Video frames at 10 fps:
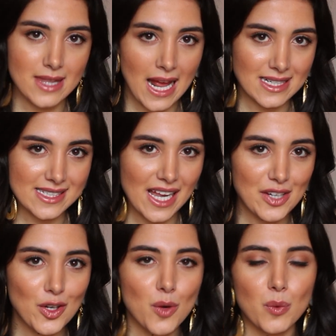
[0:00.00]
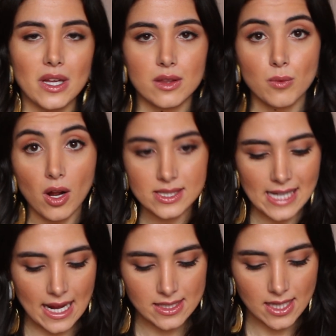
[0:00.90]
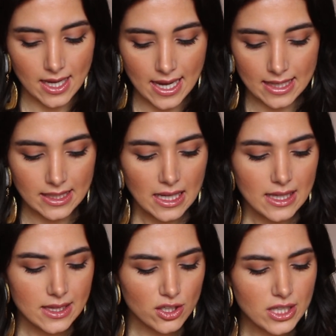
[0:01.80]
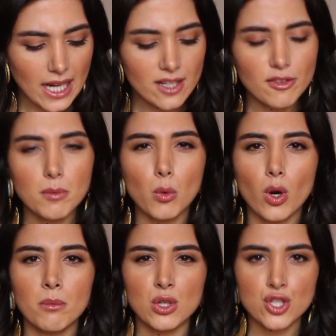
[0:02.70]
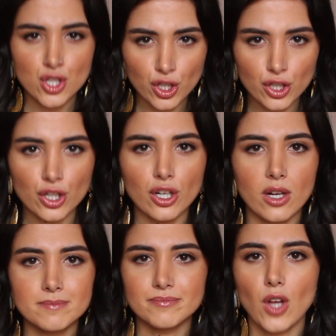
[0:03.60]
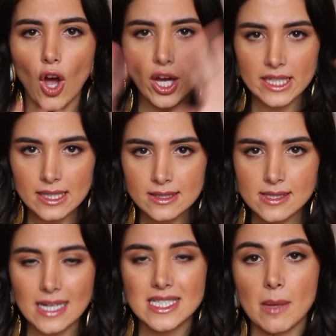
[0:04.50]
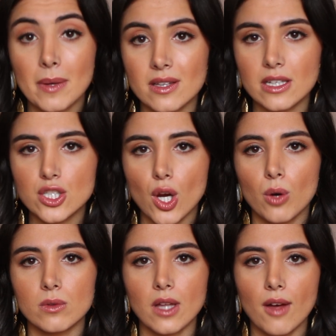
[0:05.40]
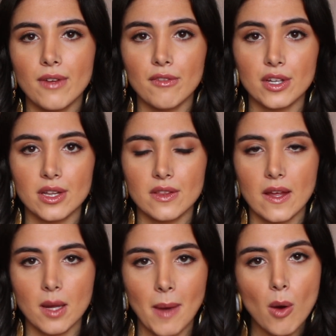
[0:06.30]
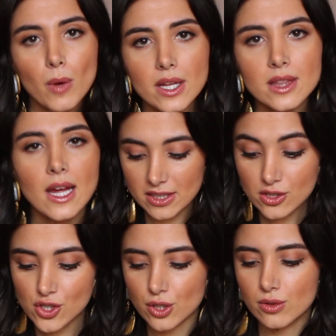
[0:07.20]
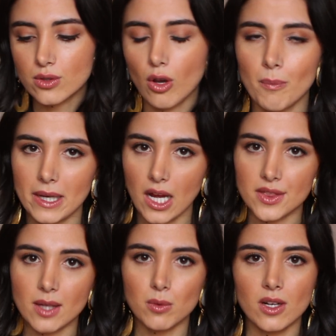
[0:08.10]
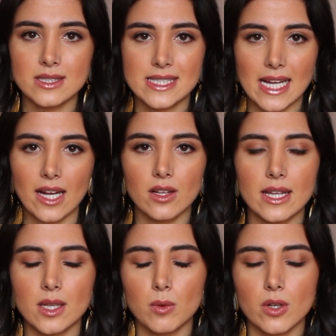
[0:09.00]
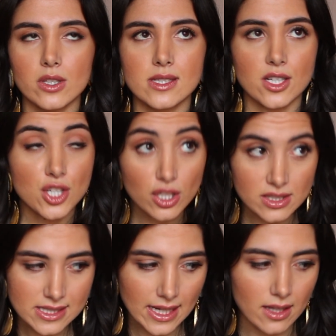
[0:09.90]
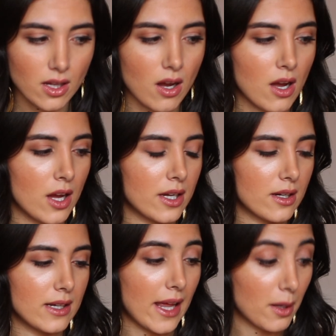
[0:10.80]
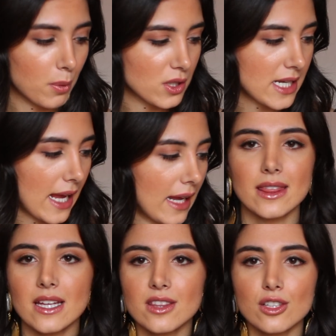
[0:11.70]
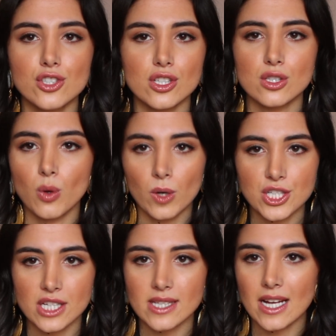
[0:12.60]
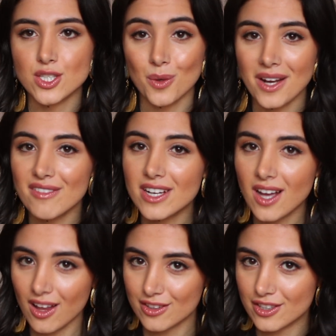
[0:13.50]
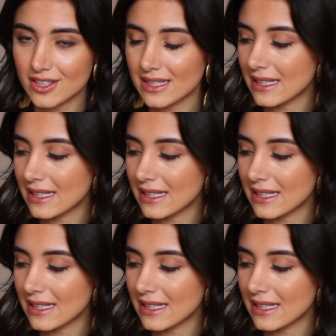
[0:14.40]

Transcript: That designer with Roxanda, and they're kind of a more mature audience. I typically don't love everything they come out with. These shoes, oh my god, they were on sale, and they were on such a good sale on Net-a-Porter. I think they're just gorgeous. I don't have a colored